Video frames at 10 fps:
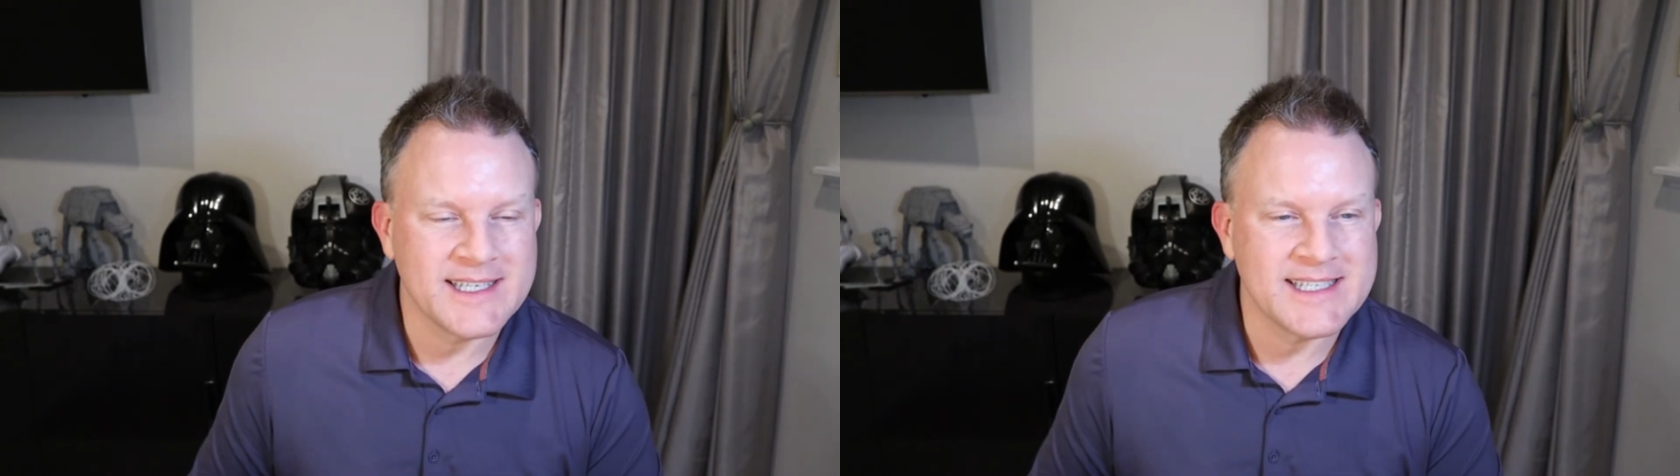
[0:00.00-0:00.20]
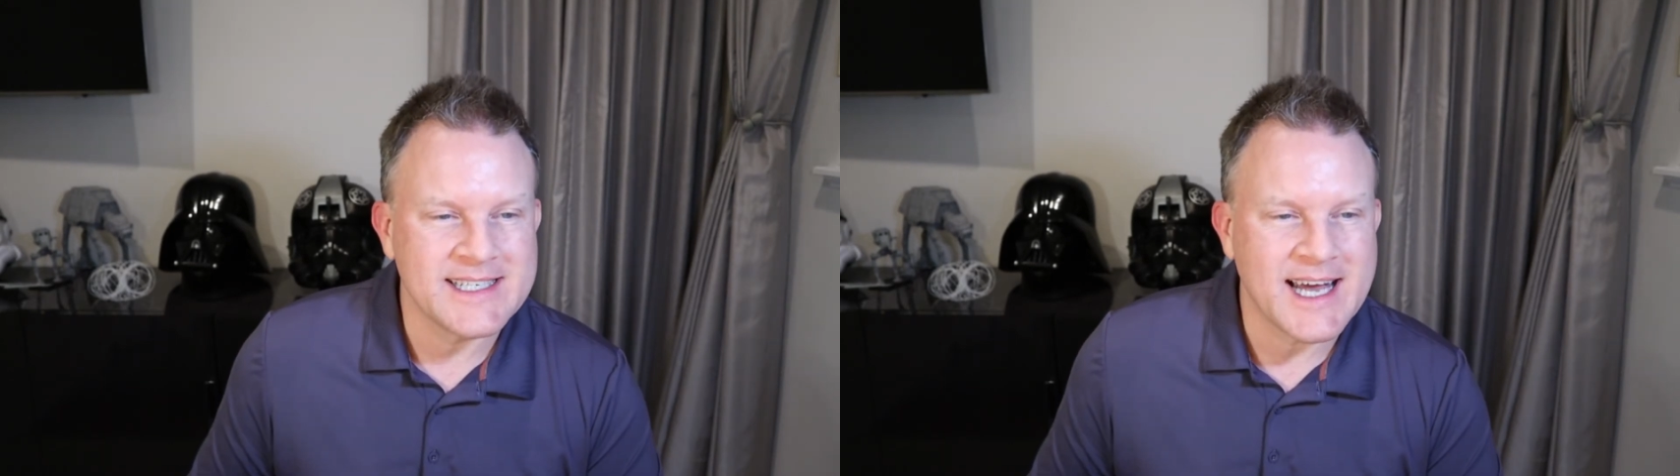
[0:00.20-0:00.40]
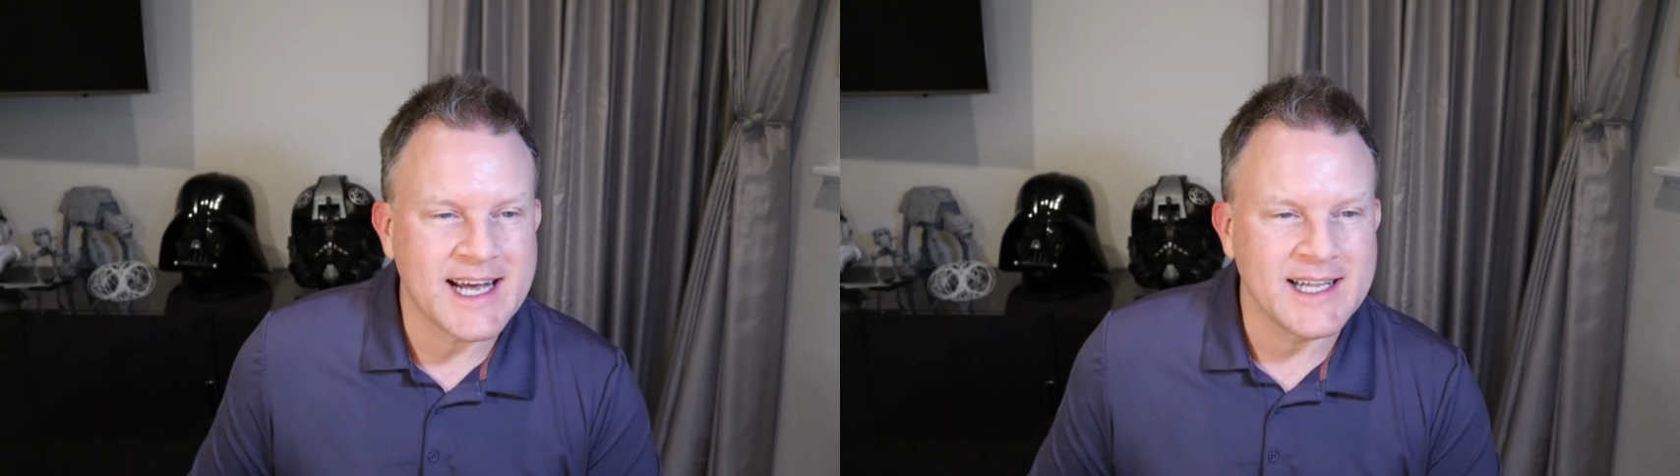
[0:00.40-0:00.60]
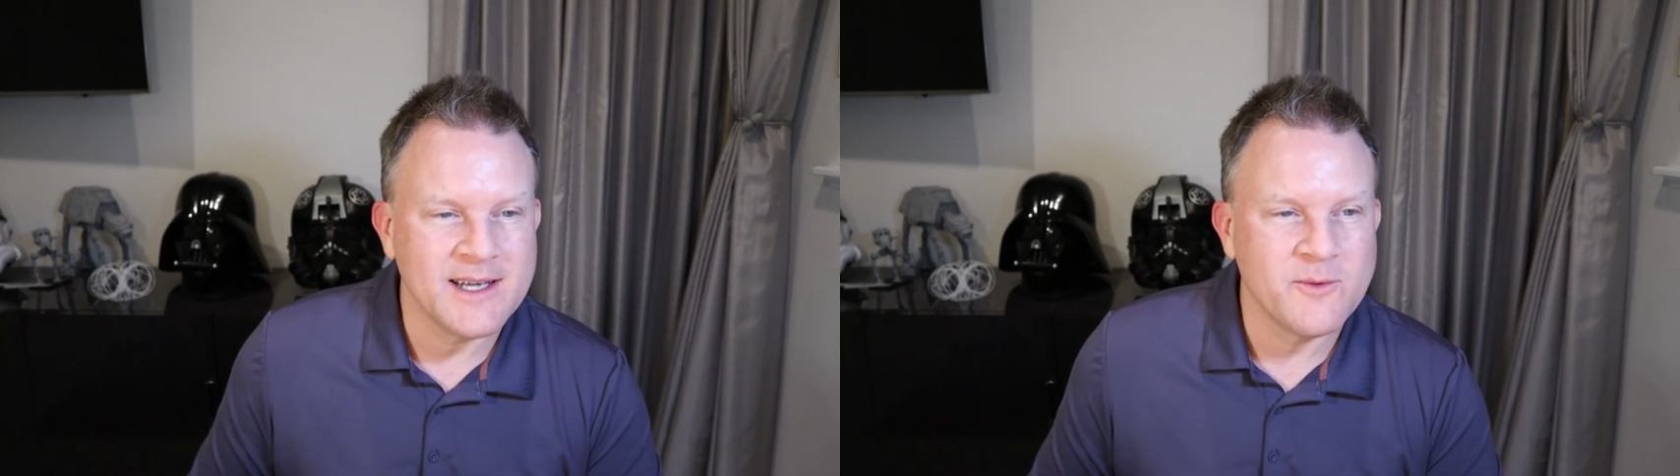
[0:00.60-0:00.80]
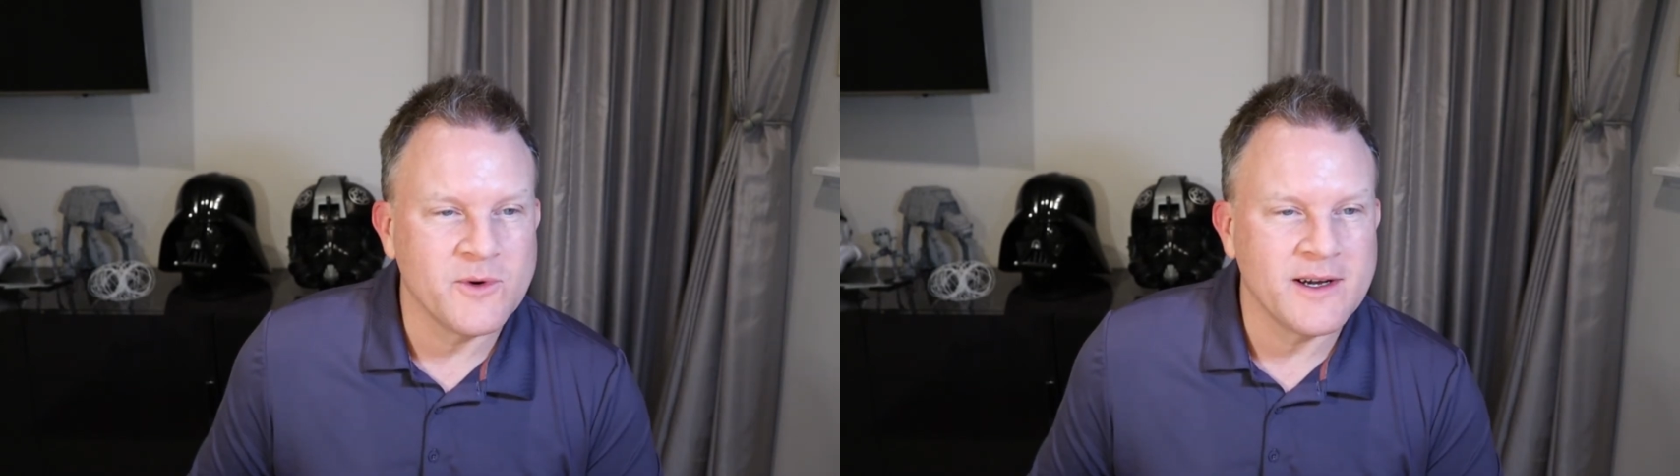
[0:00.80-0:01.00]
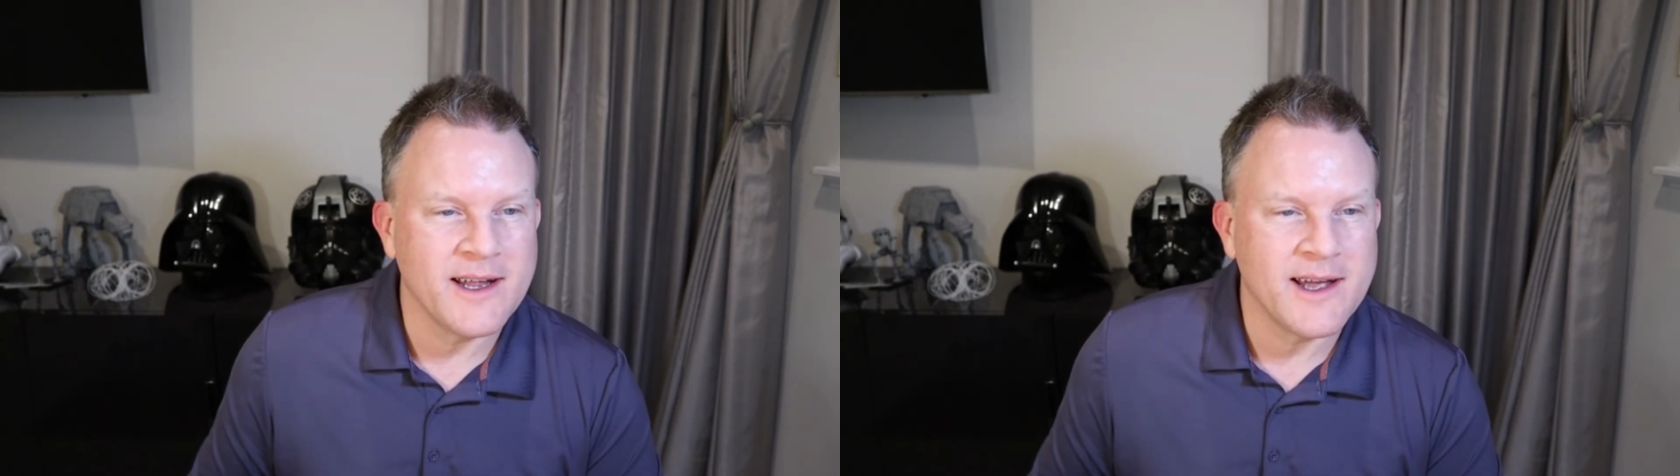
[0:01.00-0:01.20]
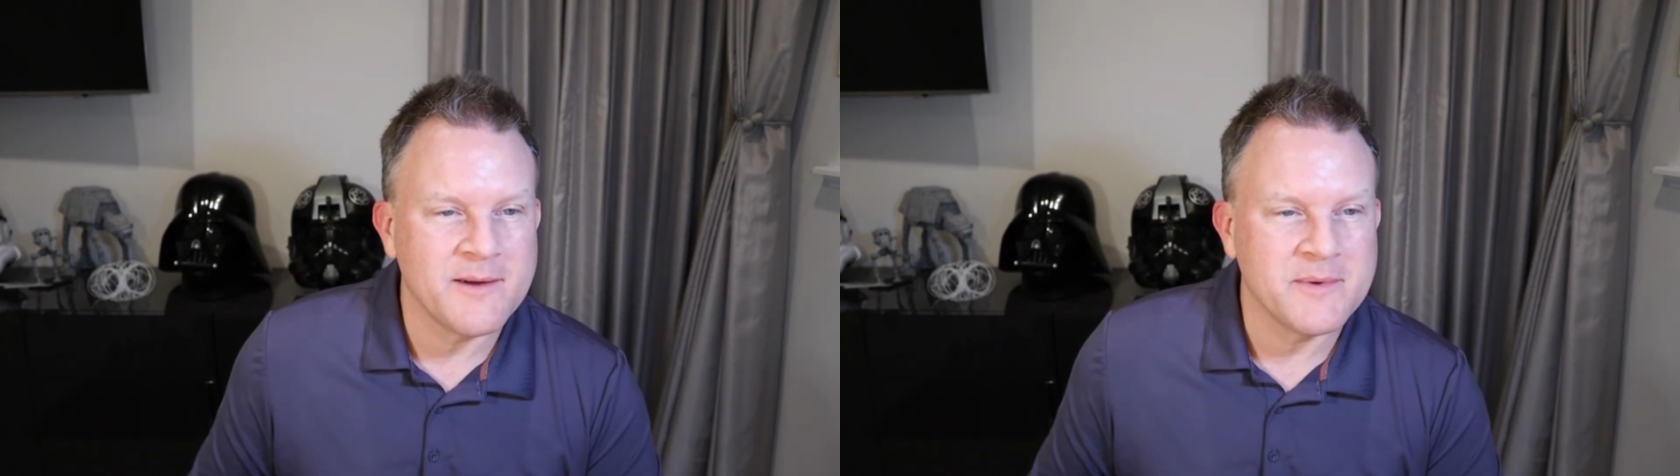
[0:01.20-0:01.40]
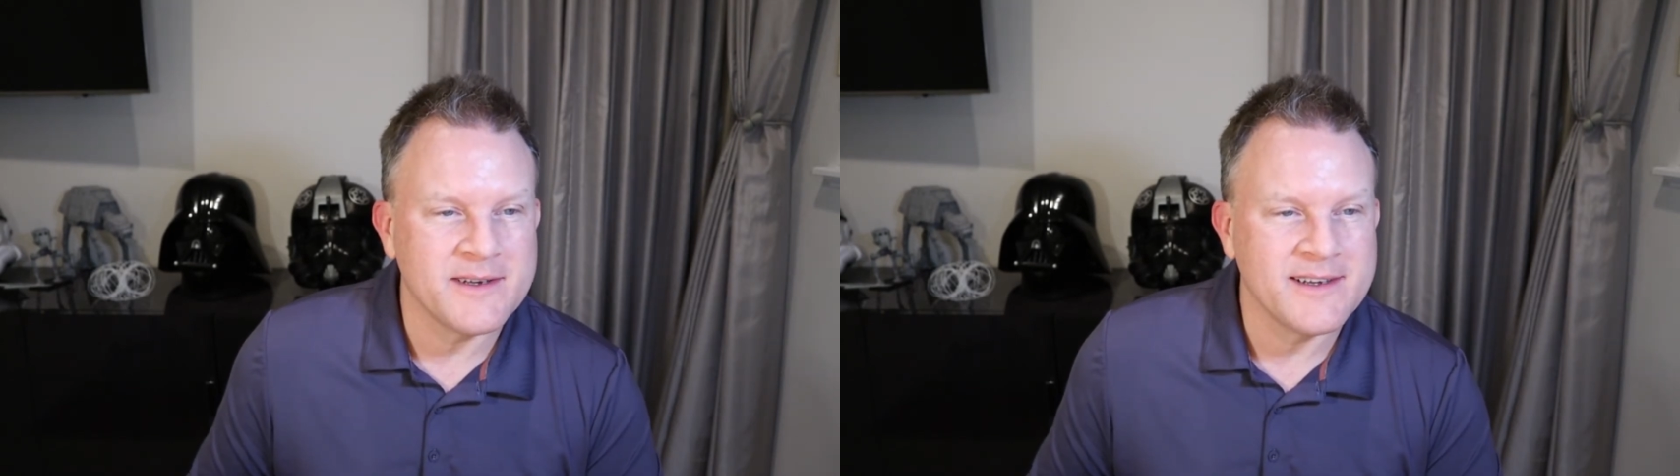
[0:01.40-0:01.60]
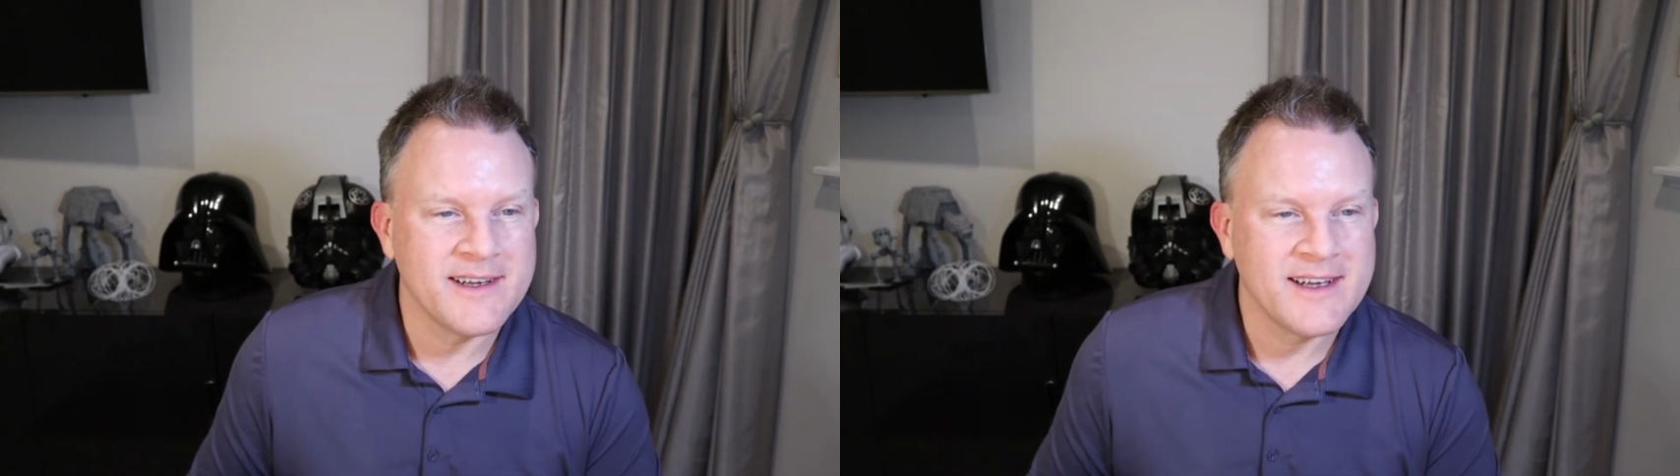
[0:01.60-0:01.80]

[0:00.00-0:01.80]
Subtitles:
exactly what happened.